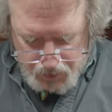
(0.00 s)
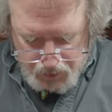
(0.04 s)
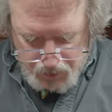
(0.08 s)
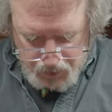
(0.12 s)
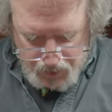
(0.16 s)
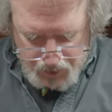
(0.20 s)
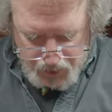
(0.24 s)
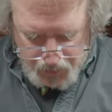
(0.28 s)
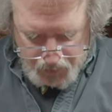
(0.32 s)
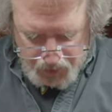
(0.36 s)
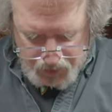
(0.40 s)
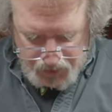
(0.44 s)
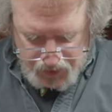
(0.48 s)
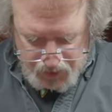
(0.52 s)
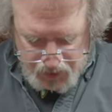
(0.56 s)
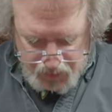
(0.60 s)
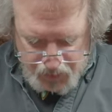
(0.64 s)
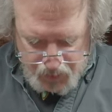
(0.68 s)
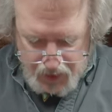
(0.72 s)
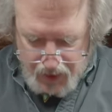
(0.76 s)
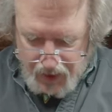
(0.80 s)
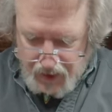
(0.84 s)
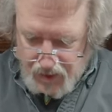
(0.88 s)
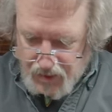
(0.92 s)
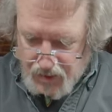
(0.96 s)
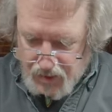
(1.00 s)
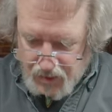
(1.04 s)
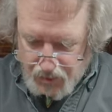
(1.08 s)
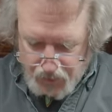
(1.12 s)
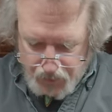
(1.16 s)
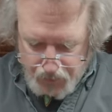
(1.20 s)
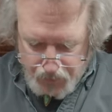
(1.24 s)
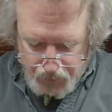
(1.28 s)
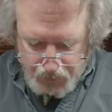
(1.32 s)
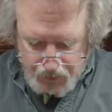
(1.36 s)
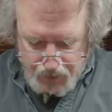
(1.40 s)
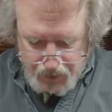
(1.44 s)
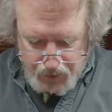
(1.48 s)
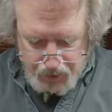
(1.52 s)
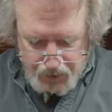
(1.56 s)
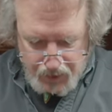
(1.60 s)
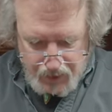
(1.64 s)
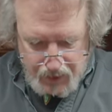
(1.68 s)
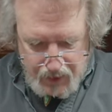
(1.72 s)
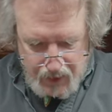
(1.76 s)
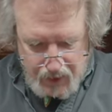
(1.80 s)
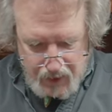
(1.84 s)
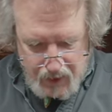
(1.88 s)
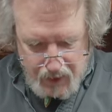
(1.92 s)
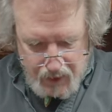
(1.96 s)
how much space there
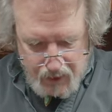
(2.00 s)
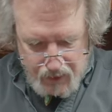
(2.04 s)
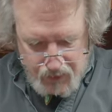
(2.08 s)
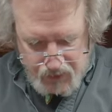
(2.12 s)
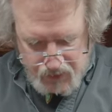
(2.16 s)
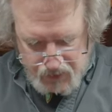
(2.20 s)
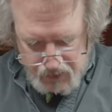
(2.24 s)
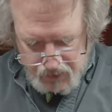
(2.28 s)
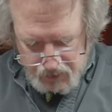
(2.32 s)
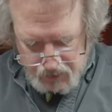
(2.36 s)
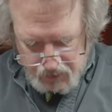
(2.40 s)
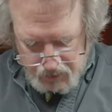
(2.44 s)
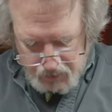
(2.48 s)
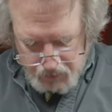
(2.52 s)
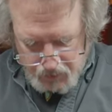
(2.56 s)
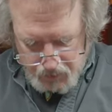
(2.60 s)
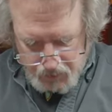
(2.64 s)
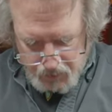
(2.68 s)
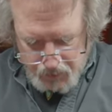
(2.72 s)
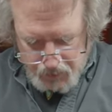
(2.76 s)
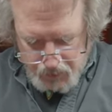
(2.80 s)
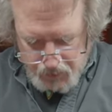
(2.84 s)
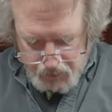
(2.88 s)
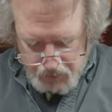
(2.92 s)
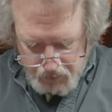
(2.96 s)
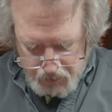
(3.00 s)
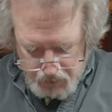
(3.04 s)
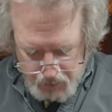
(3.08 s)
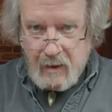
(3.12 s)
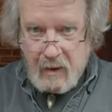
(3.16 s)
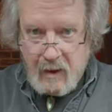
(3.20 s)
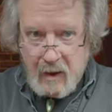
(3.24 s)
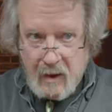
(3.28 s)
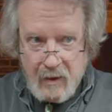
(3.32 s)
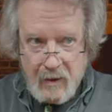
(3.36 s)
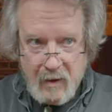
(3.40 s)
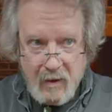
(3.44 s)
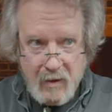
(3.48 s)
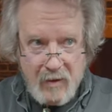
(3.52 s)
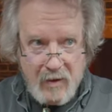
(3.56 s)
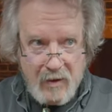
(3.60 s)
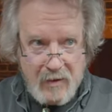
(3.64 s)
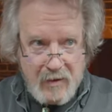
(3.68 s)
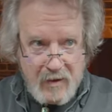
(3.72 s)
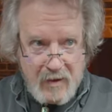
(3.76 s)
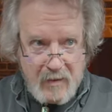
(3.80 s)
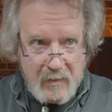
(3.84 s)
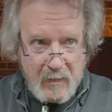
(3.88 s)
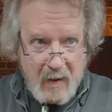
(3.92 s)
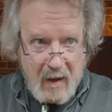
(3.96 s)
really is in there. I know that
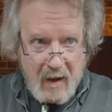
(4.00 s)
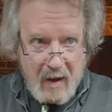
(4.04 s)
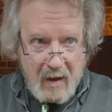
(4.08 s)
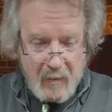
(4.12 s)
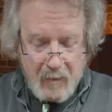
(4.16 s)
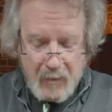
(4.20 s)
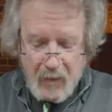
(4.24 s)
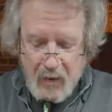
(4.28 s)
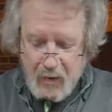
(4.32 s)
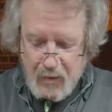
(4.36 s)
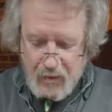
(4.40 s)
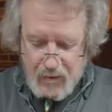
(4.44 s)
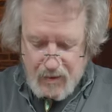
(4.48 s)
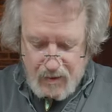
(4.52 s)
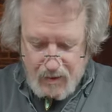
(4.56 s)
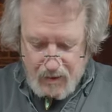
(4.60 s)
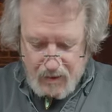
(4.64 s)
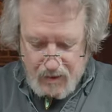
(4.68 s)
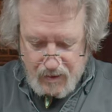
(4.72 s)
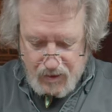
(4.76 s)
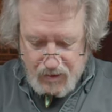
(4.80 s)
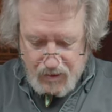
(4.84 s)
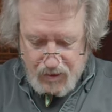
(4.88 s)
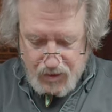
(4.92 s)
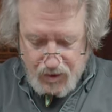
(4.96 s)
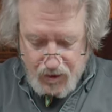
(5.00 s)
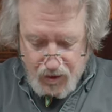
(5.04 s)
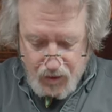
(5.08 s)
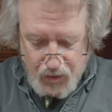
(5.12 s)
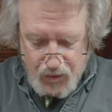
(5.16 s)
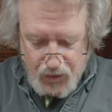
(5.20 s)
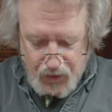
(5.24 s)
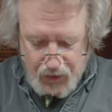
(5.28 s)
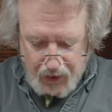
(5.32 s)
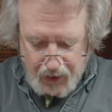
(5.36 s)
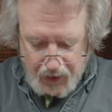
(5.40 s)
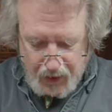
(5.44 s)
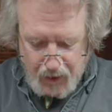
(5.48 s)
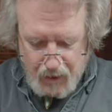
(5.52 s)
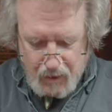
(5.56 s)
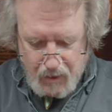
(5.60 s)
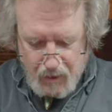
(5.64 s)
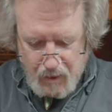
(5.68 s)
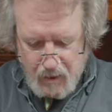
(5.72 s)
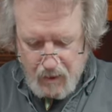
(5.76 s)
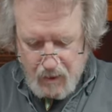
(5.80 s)
this pad of Post-its is too thick.